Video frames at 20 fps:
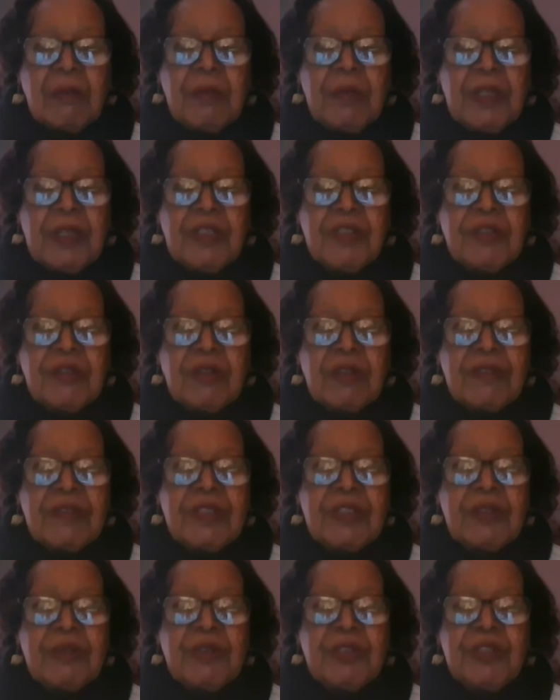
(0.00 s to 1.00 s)
picture of
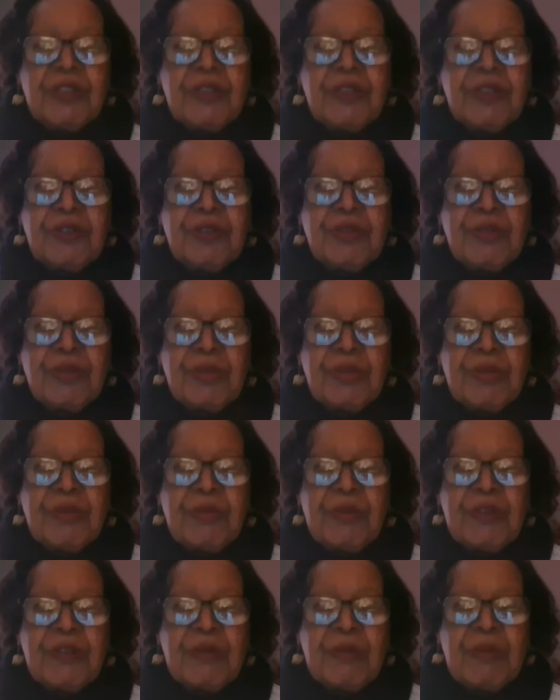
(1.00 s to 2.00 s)
Sojourner Truth
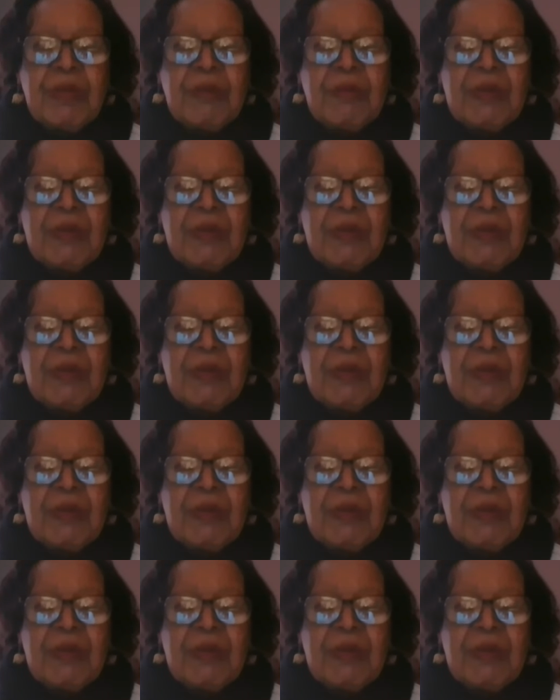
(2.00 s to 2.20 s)
with me